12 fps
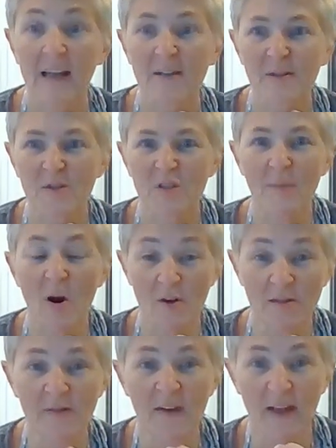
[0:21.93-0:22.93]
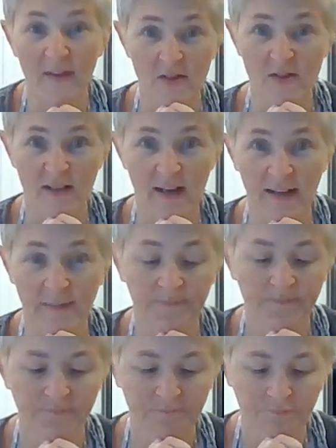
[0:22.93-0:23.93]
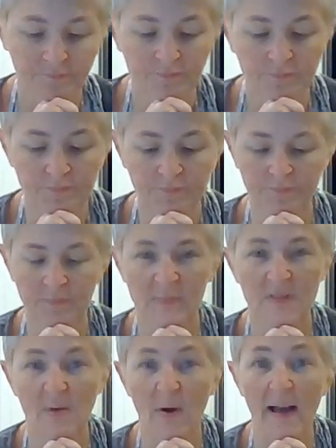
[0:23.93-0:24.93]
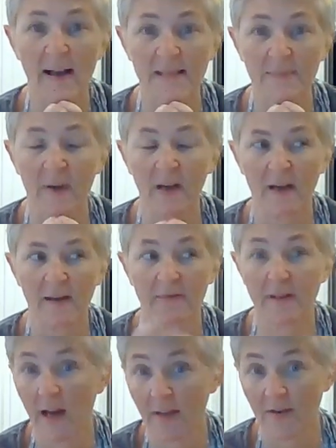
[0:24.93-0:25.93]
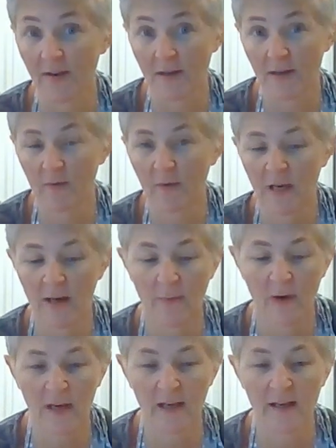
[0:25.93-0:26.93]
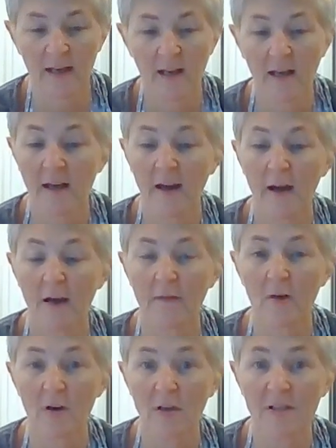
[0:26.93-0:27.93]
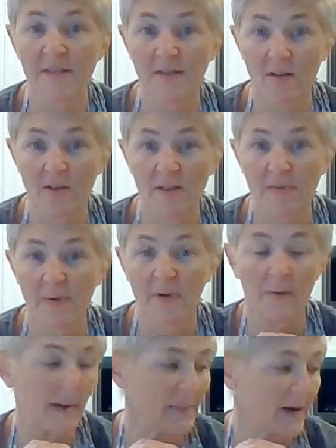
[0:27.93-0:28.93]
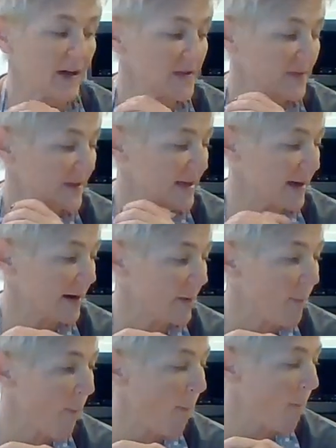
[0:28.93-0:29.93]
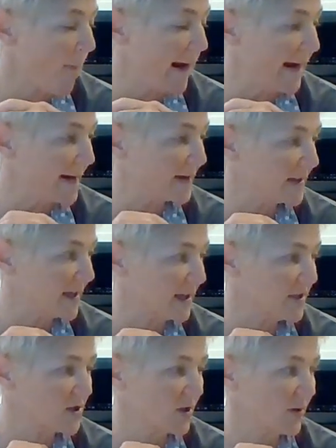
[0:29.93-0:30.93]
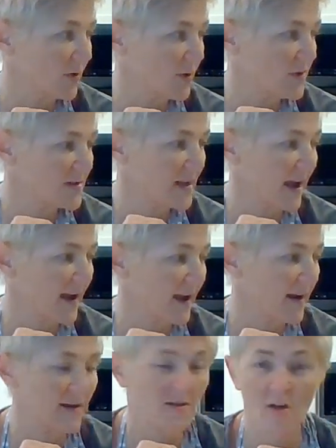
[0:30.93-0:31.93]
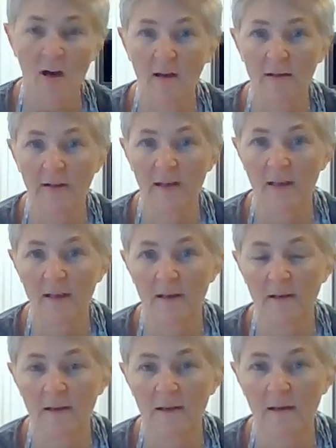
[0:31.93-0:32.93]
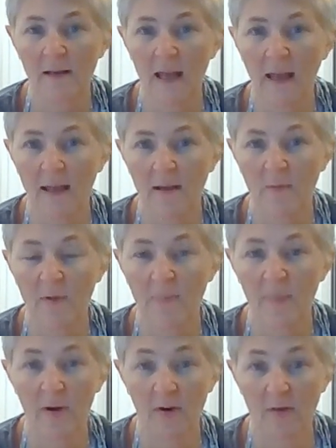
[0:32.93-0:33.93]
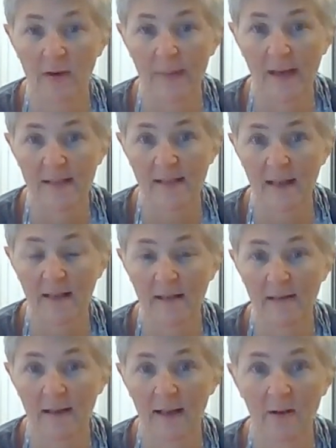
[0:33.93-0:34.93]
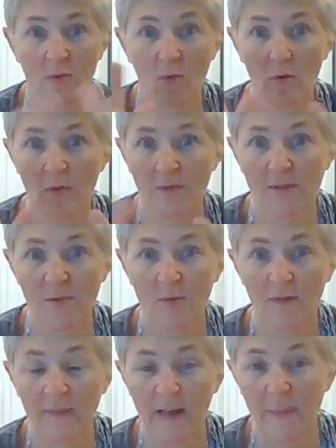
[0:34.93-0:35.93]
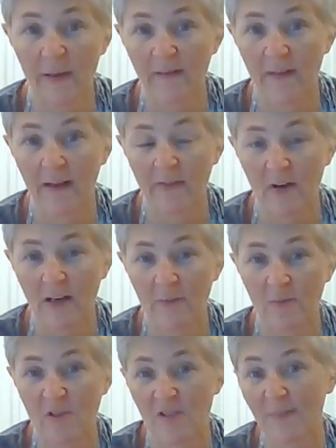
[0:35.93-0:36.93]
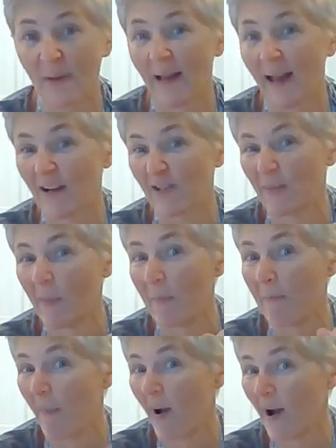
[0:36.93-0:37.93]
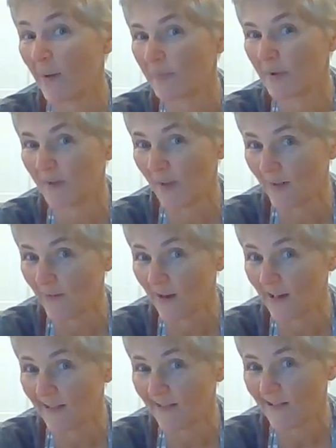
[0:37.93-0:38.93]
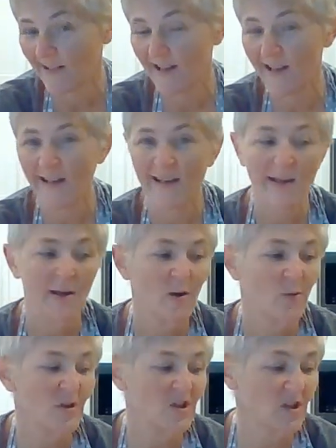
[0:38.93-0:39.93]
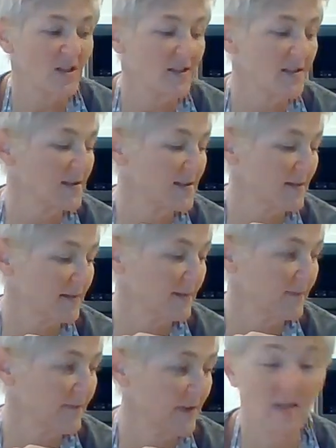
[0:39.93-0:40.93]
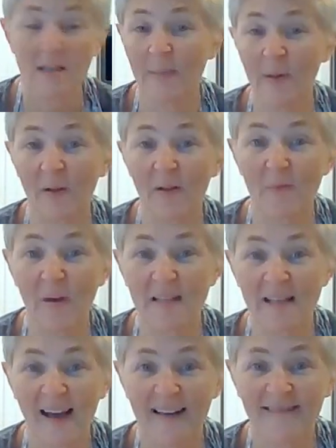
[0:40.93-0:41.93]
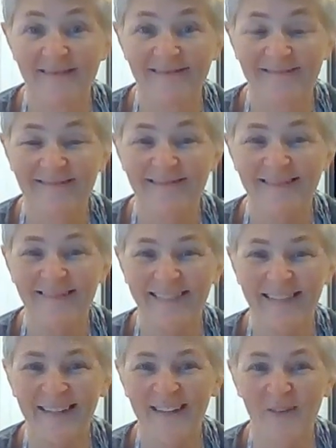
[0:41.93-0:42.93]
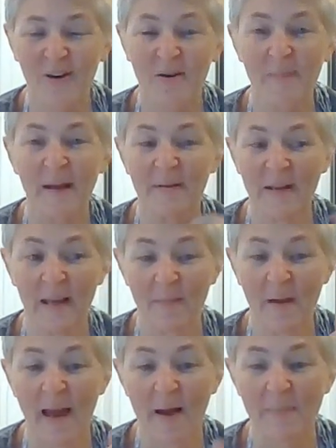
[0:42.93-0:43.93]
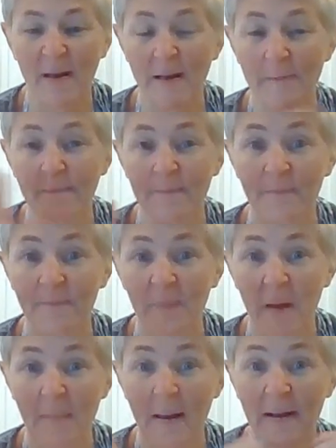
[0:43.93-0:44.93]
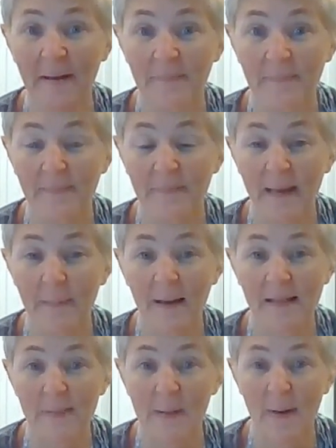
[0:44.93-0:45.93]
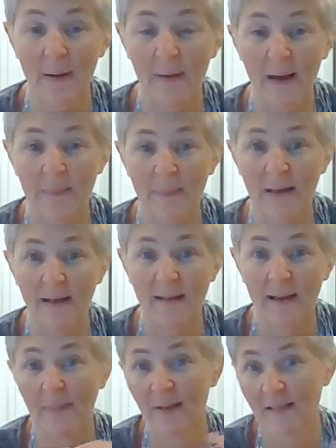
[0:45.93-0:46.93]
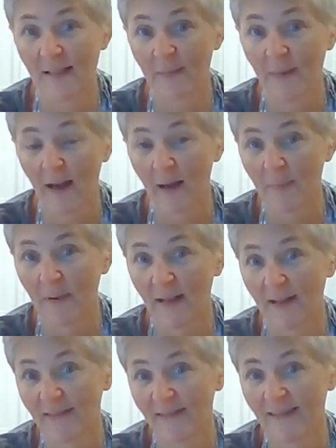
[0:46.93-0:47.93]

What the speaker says: So tomorrow's Father's Day. So I asked my father what he wanted for dessert. So we're going to my parents for dinner. And he chose a chocolate cake with buttercream icing, like an old school family favorite, which is actually my mom's favorite, which is very typical of my dad. In order to make him happy, he makes my mom happy, and that makes him happy.